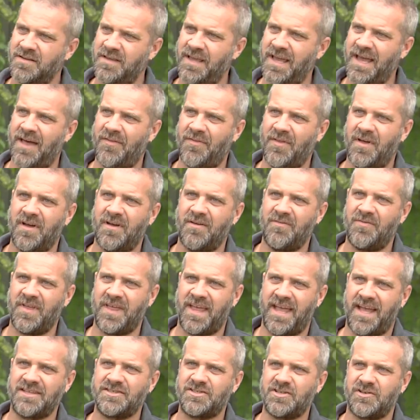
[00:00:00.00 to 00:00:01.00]
Yeah,
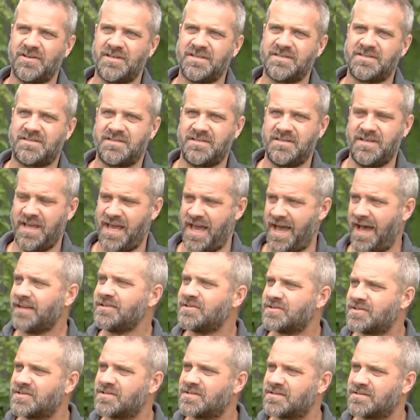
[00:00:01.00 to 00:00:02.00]
the answer is
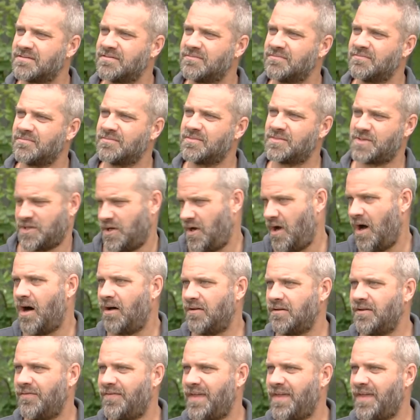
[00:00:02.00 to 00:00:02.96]
yes to all of